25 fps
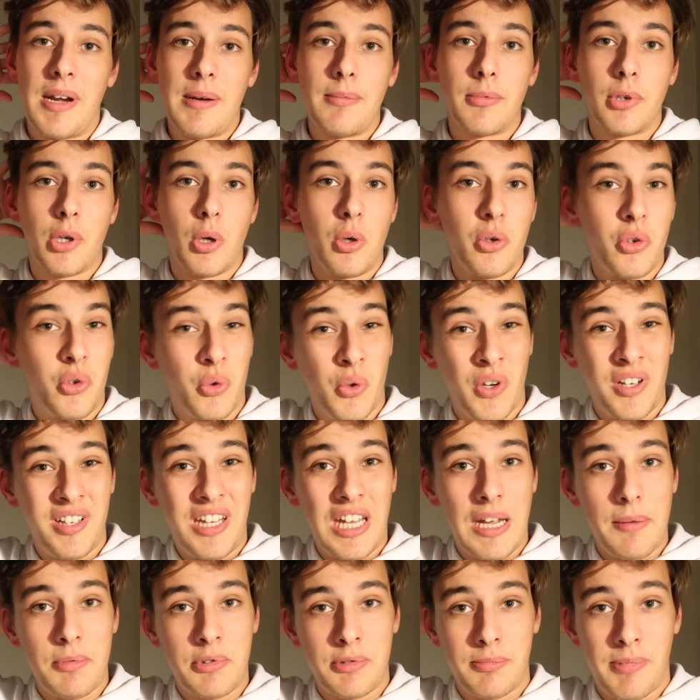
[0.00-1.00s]
But I'm going to
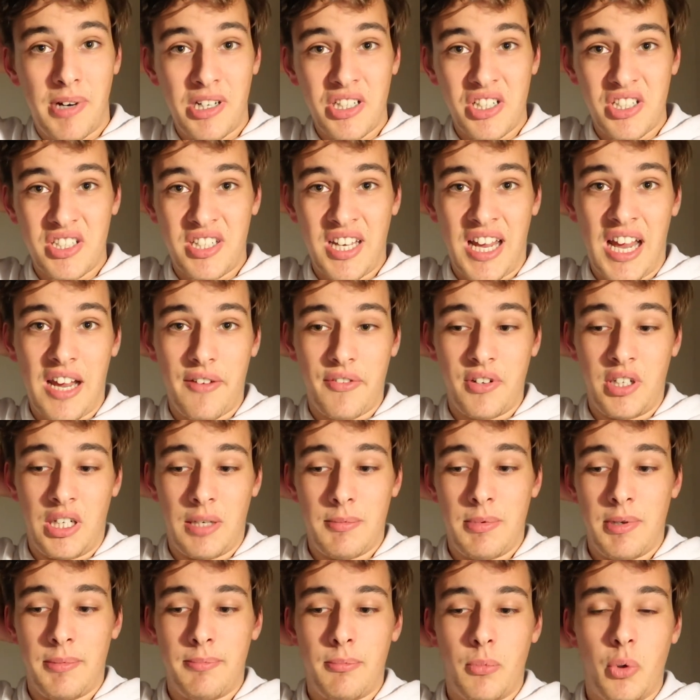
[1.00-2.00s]
adapt by just
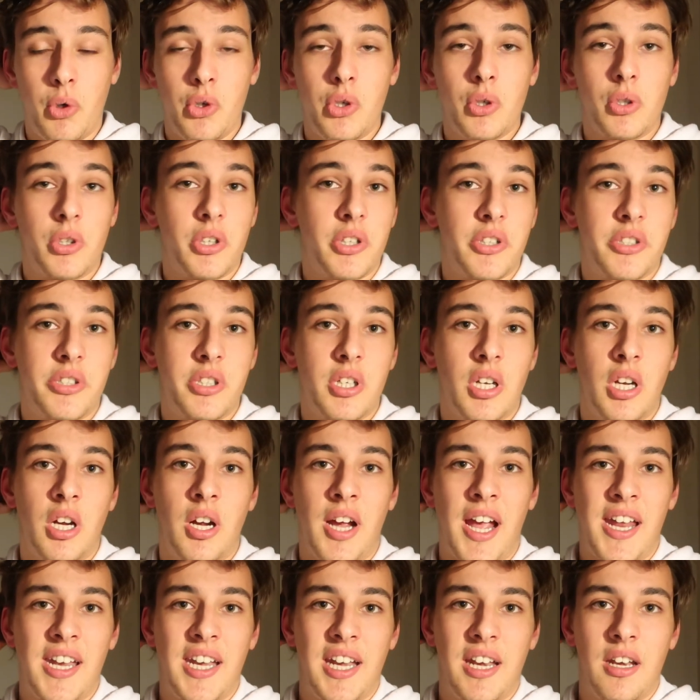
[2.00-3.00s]
having a bit more yogurt
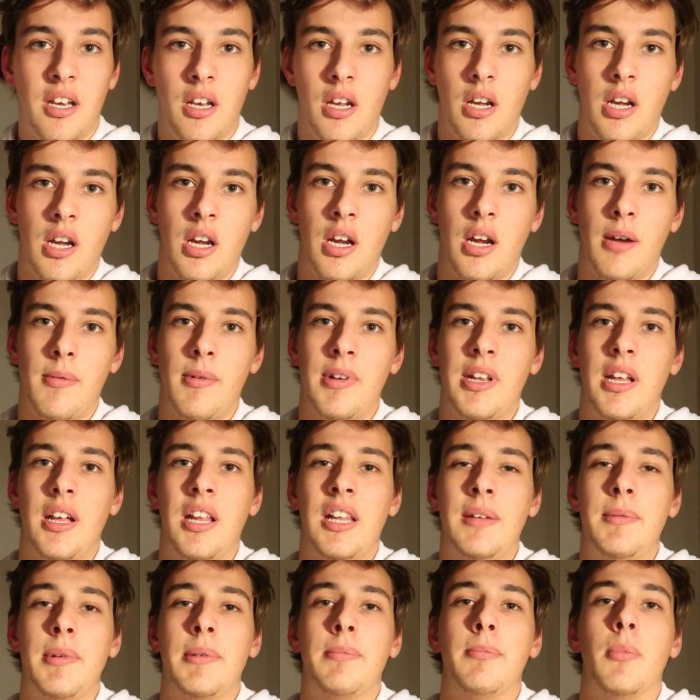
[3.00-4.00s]
and then
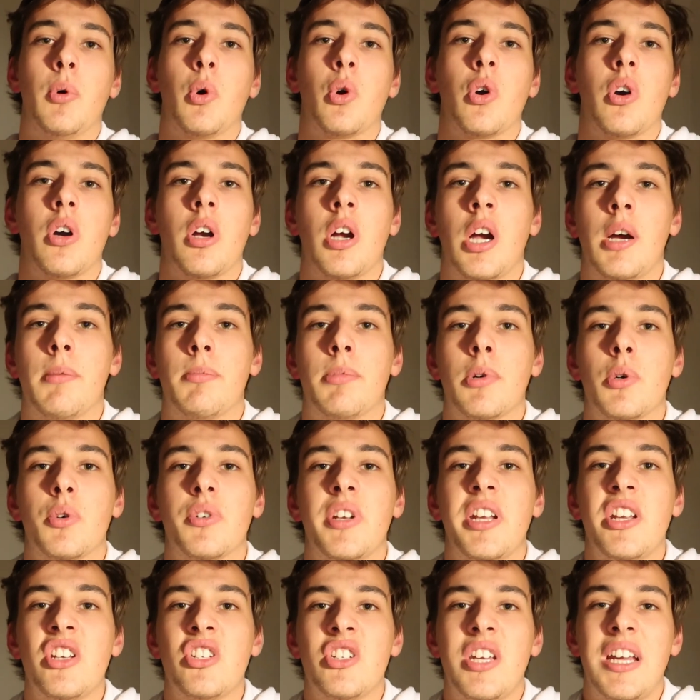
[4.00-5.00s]
a little bit more
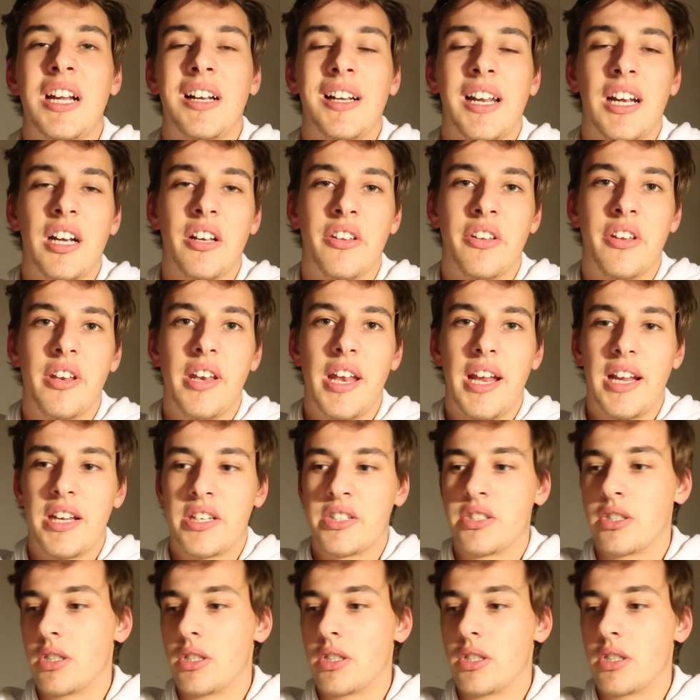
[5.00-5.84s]
protein shake later today.